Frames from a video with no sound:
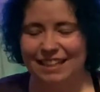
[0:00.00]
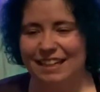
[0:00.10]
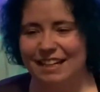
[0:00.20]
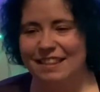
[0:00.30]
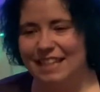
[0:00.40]

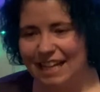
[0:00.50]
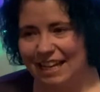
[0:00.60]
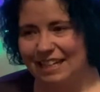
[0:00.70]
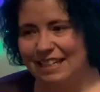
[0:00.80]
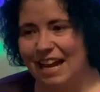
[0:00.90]
And
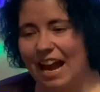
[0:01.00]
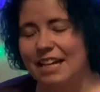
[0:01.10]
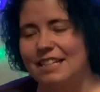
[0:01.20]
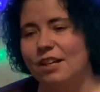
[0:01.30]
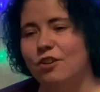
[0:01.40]
then I,
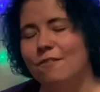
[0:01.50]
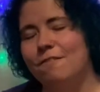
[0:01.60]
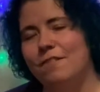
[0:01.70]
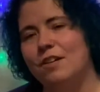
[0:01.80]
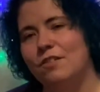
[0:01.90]
cause I could
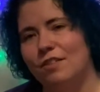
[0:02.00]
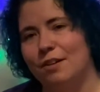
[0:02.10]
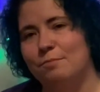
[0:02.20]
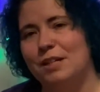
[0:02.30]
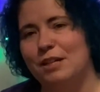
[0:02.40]
feel
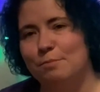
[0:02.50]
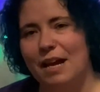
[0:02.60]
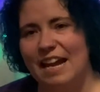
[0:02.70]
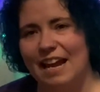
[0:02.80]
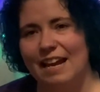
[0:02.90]
them in
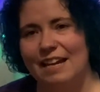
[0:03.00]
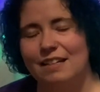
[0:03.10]
my hand.